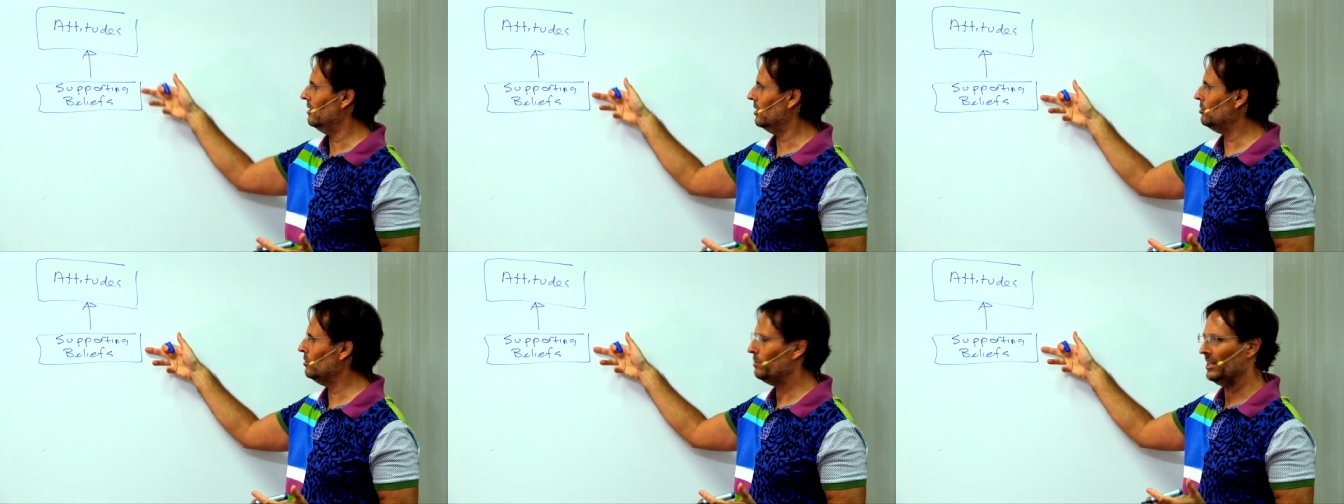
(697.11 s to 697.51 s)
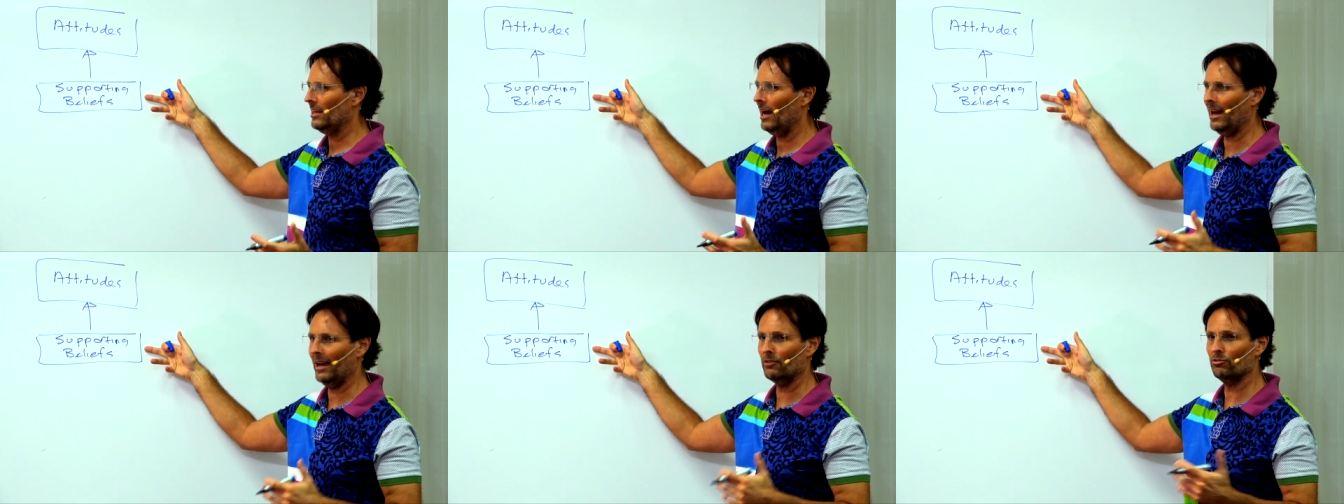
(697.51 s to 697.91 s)
There could be
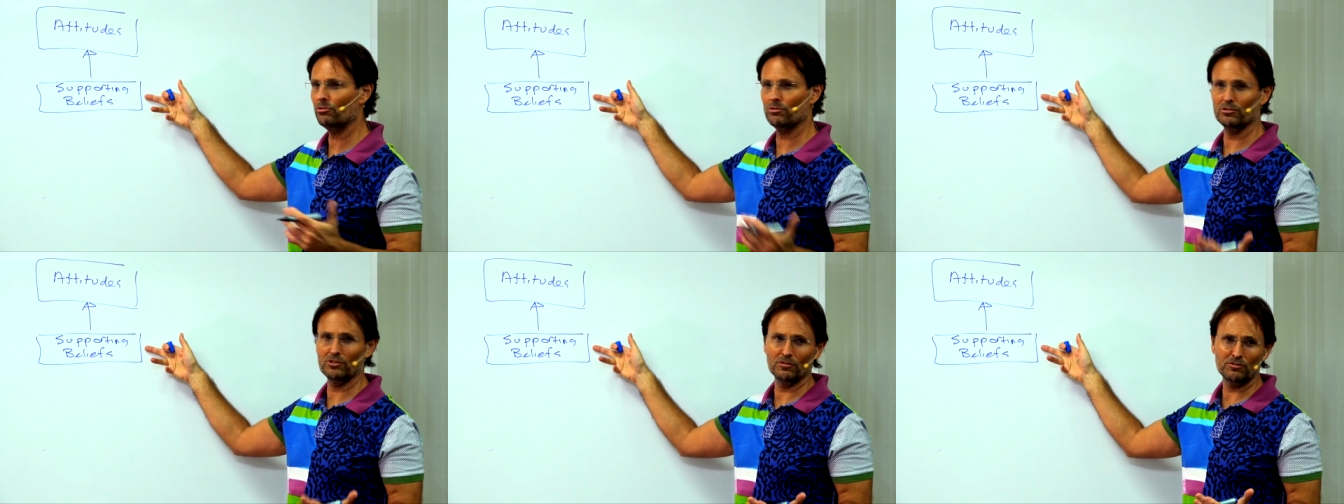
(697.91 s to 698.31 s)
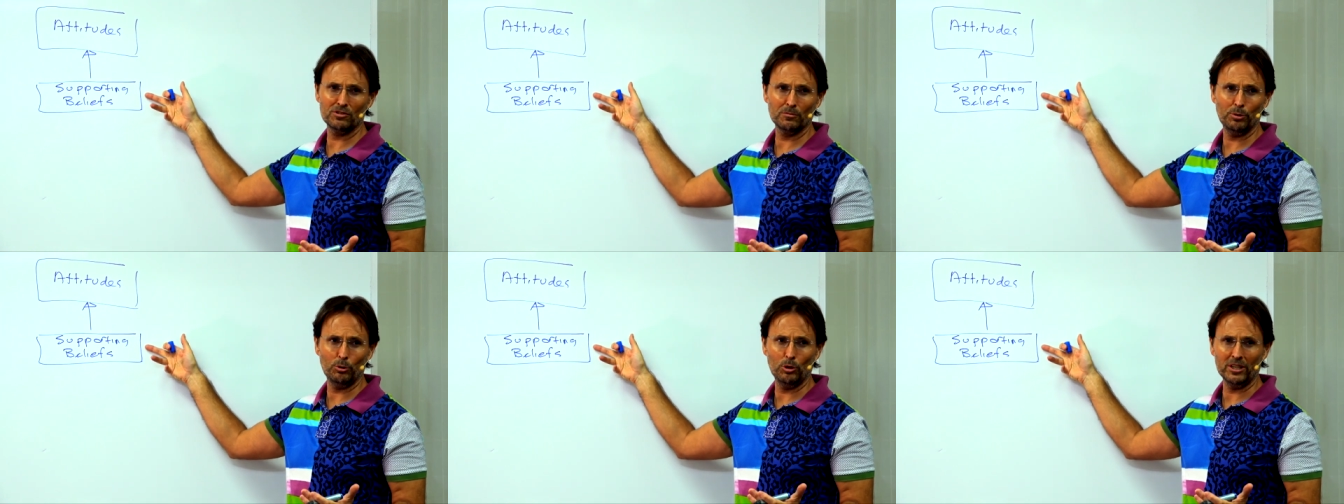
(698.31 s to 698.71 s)
hundreds of
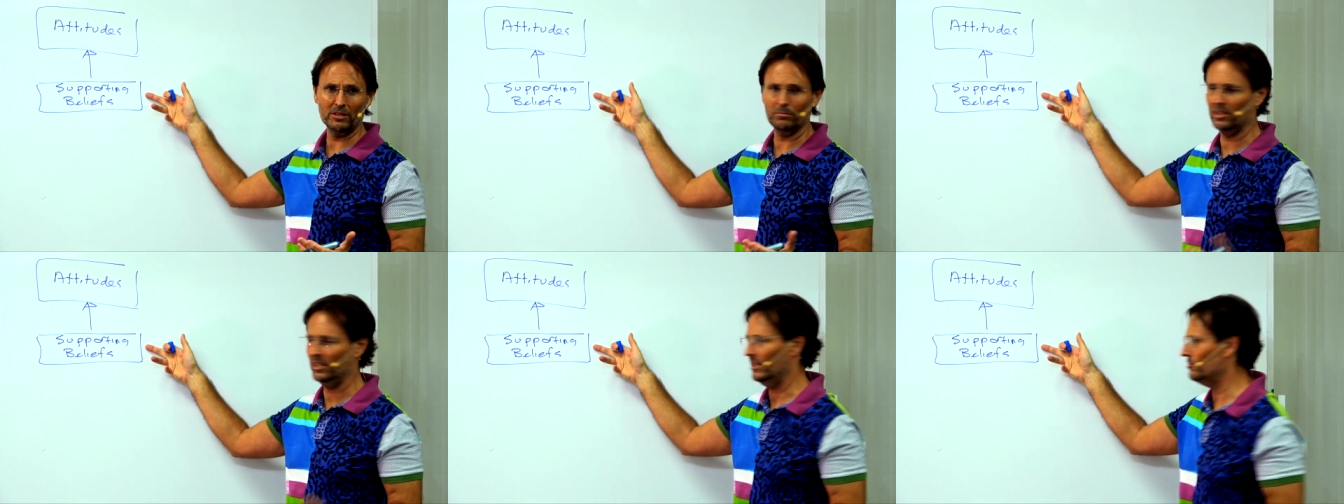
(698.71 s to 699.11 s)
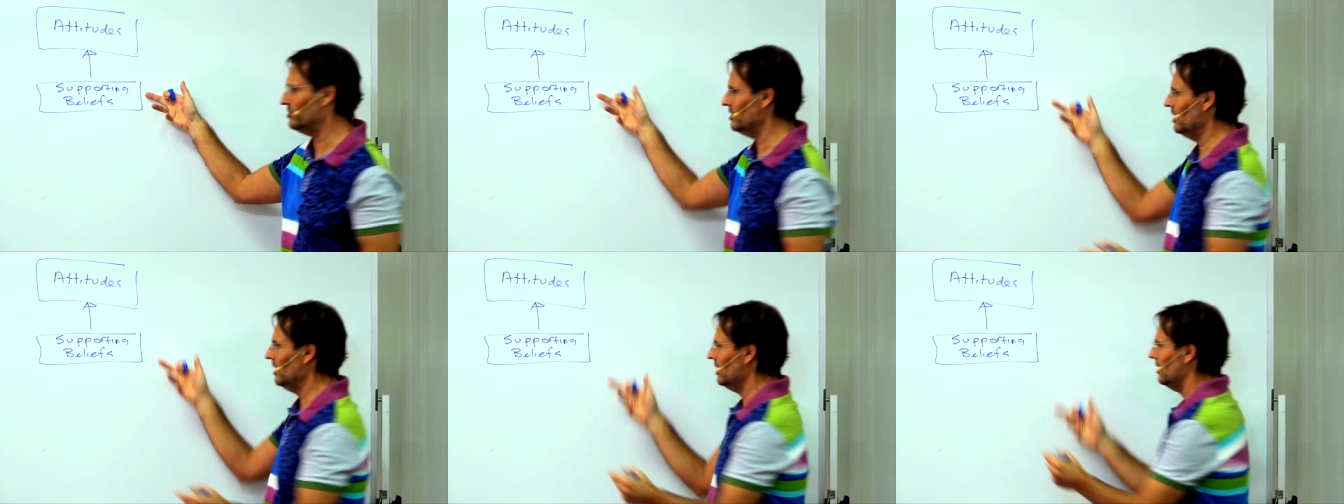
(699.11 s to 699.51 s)
supporting beliefs,